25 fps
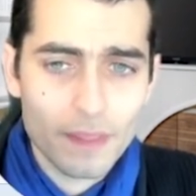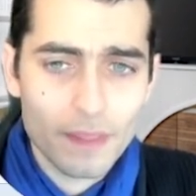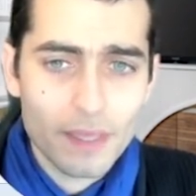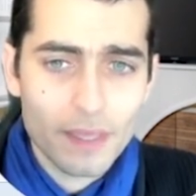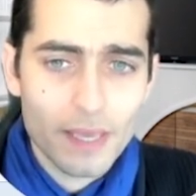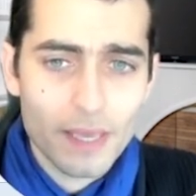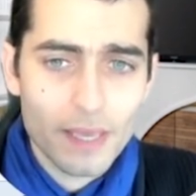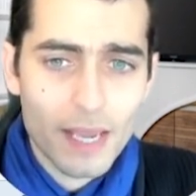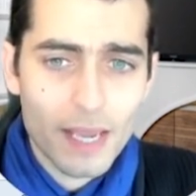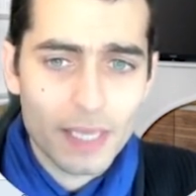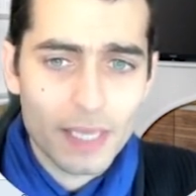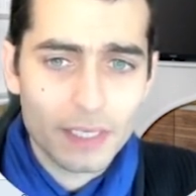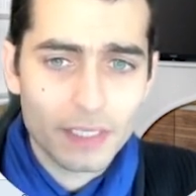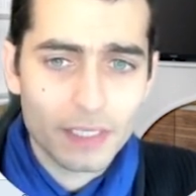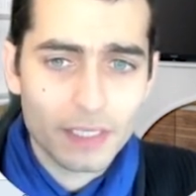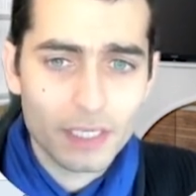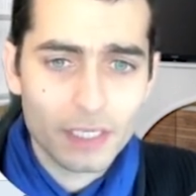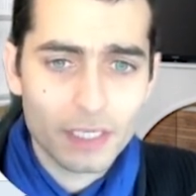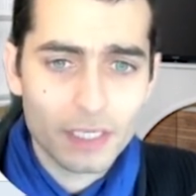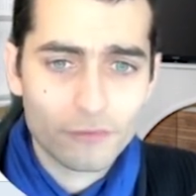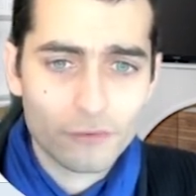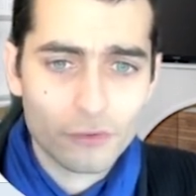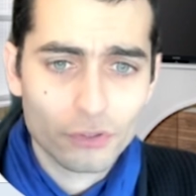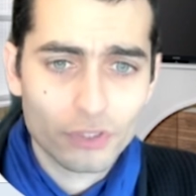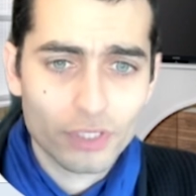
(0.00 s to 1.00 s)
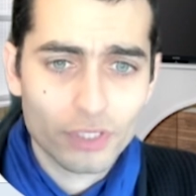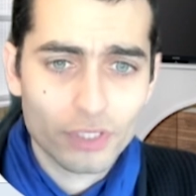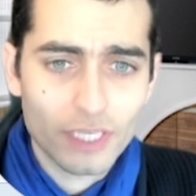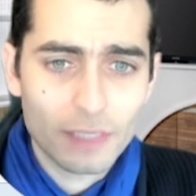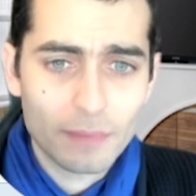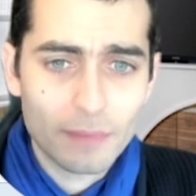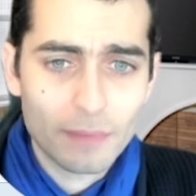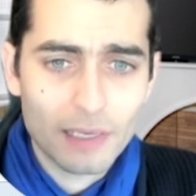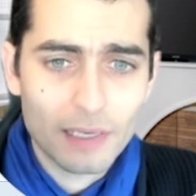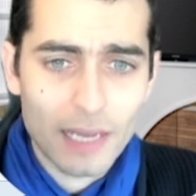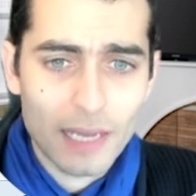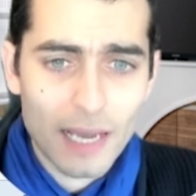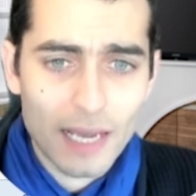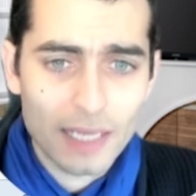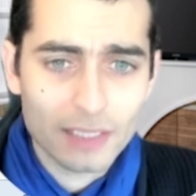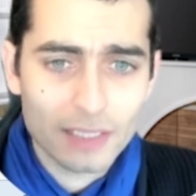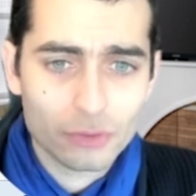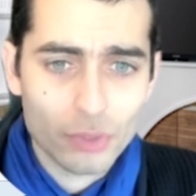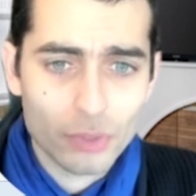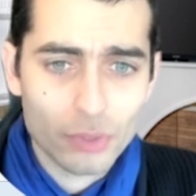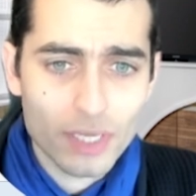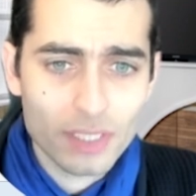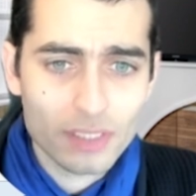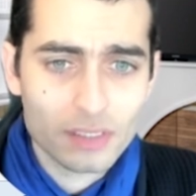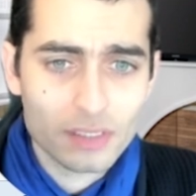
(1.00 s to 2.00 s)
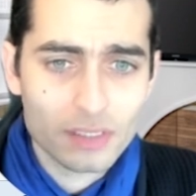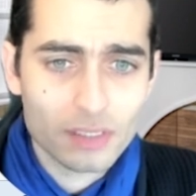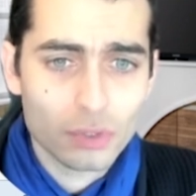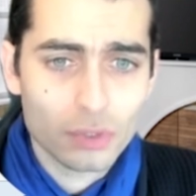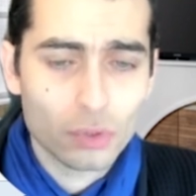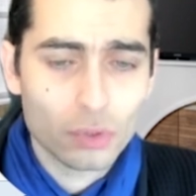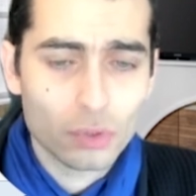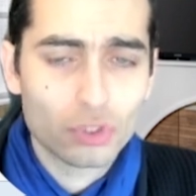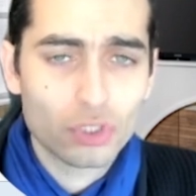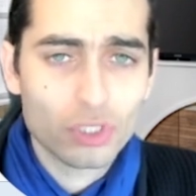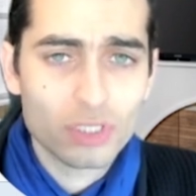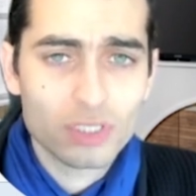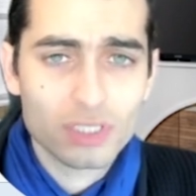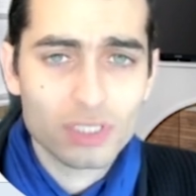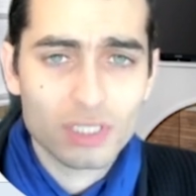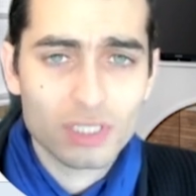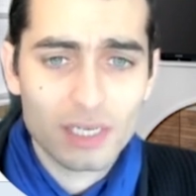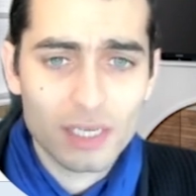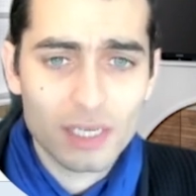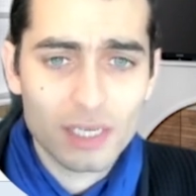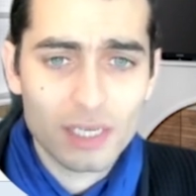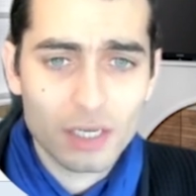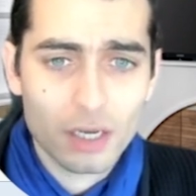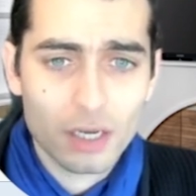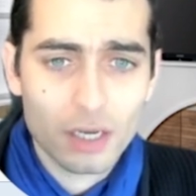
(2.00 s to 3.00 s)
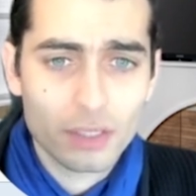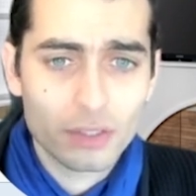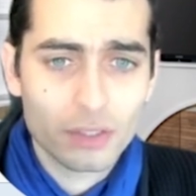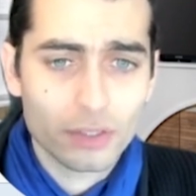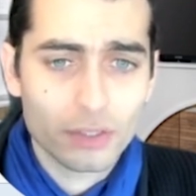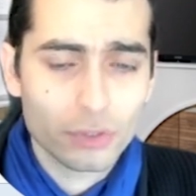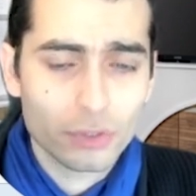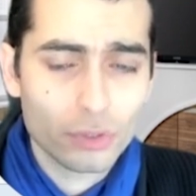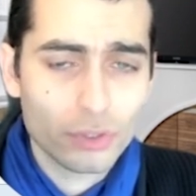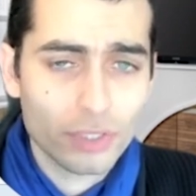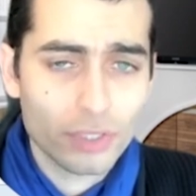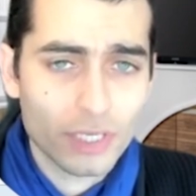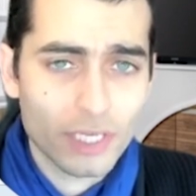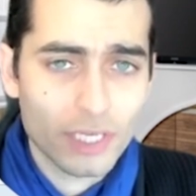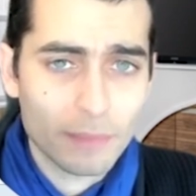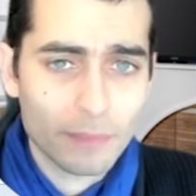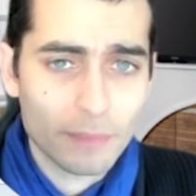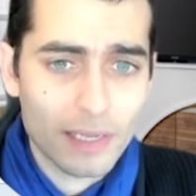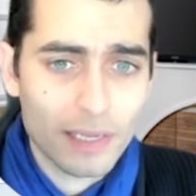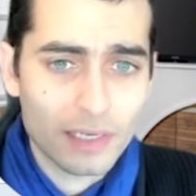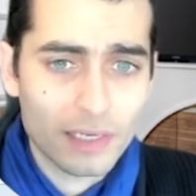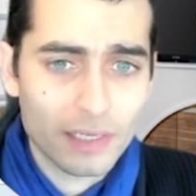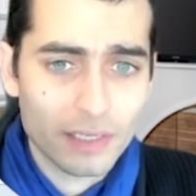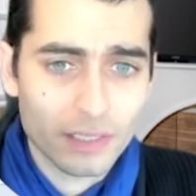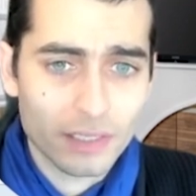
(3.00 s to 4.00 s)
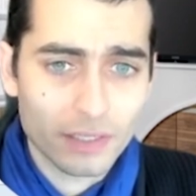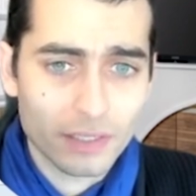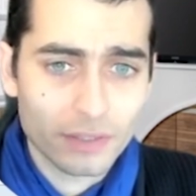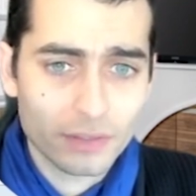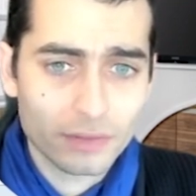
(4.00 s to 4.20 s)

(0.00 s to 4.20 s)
And here for the email address, you just click on your email here.